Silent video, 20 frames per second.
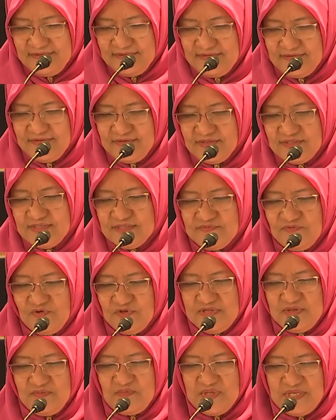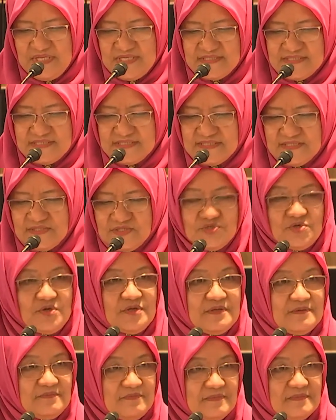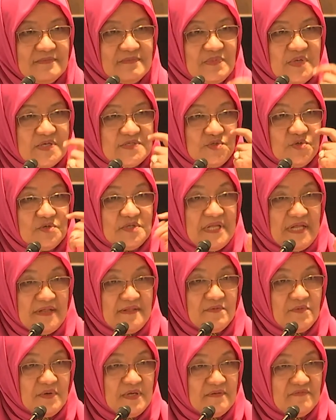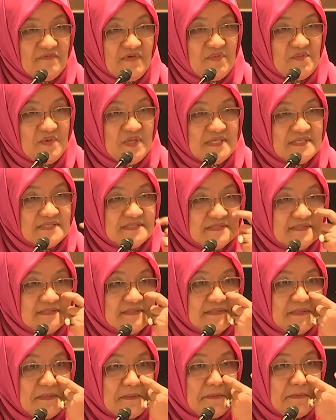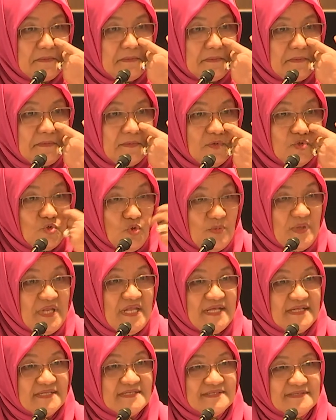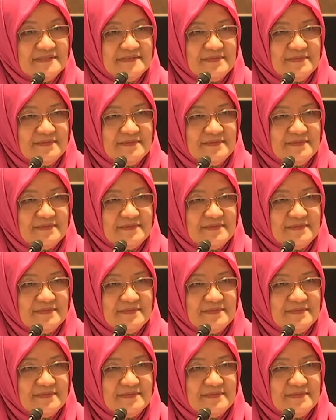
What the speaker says: Because 40 minutes is a short. So another what? 5 minutes? 2 minutes?